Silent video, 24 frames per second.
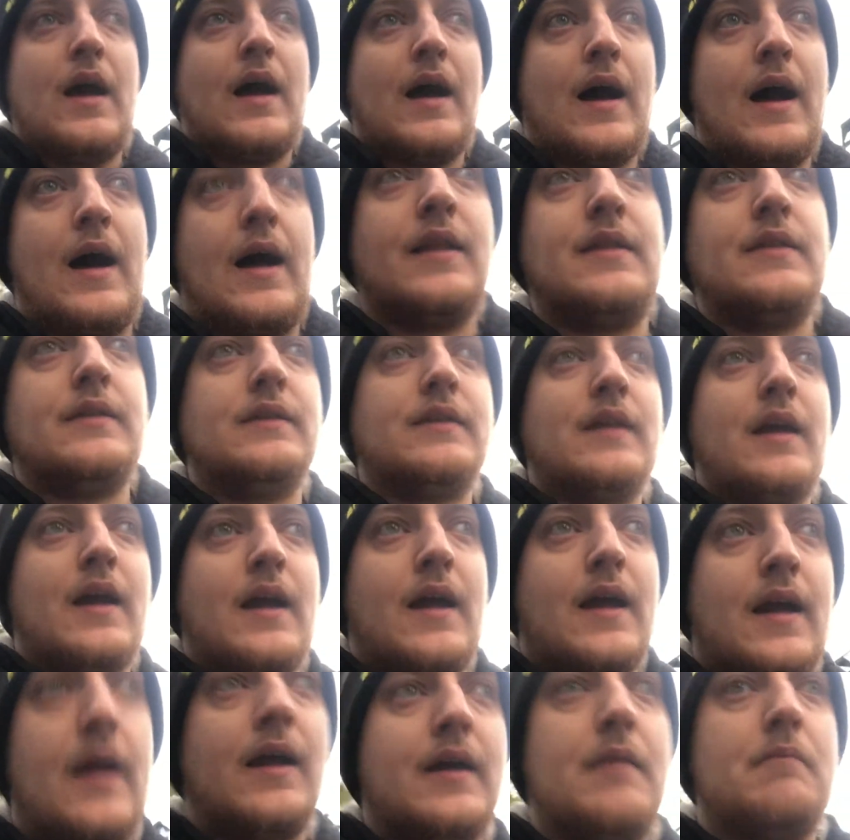and
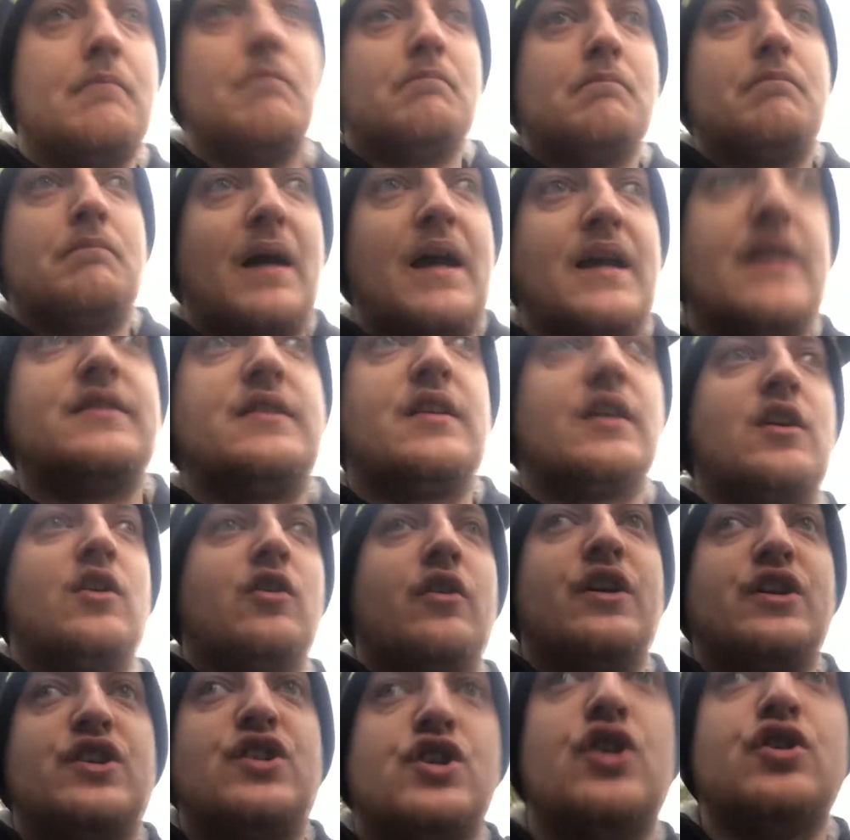
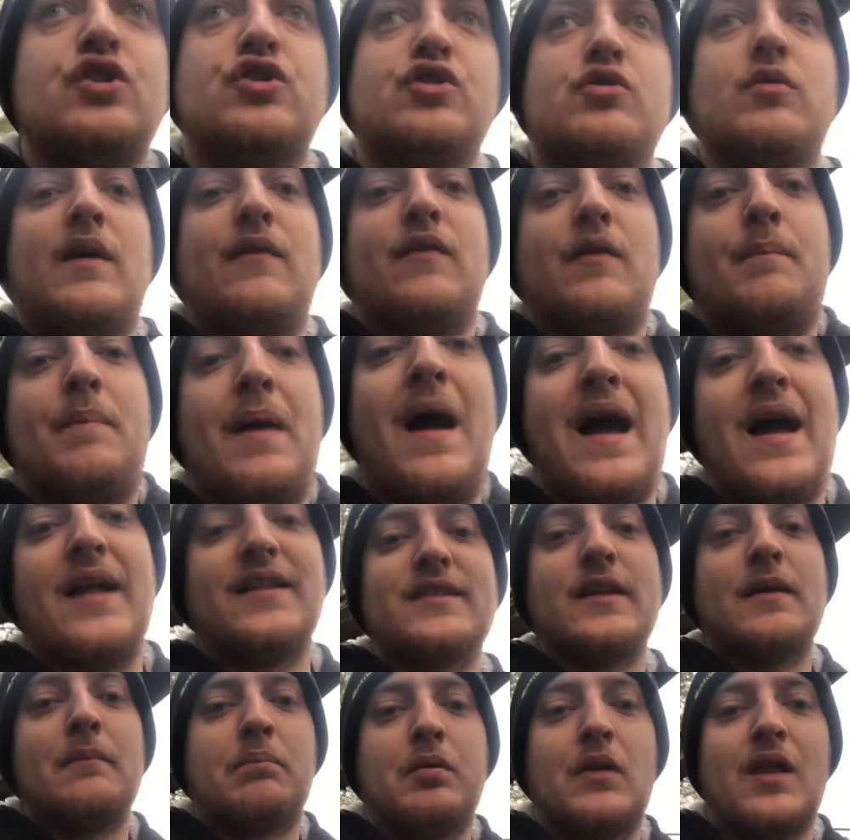basically she used to have a
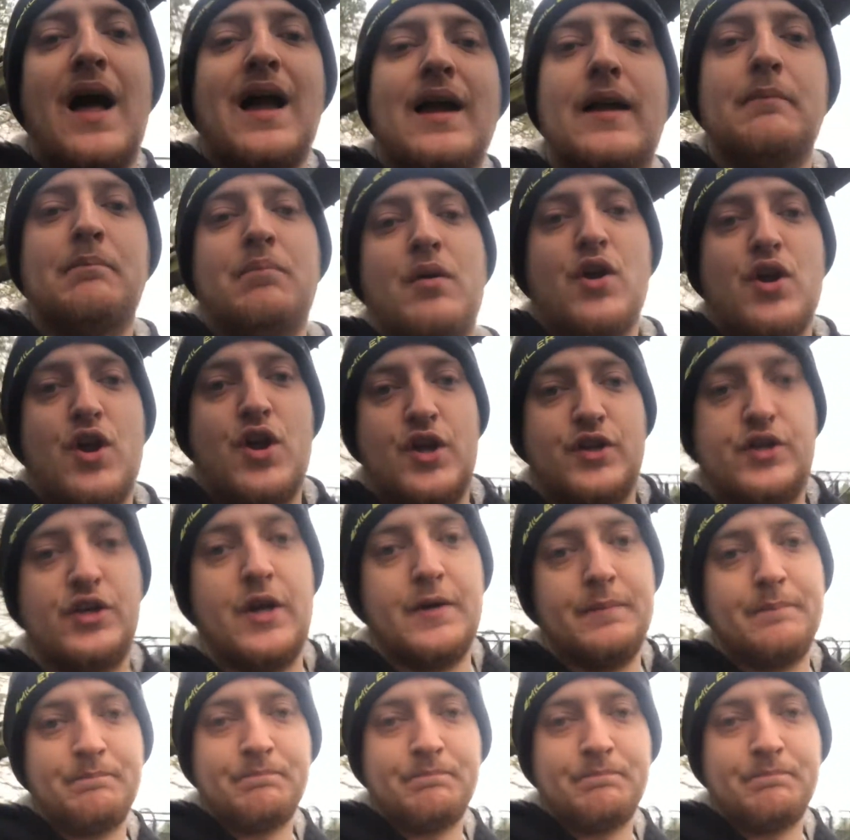pet blackbird,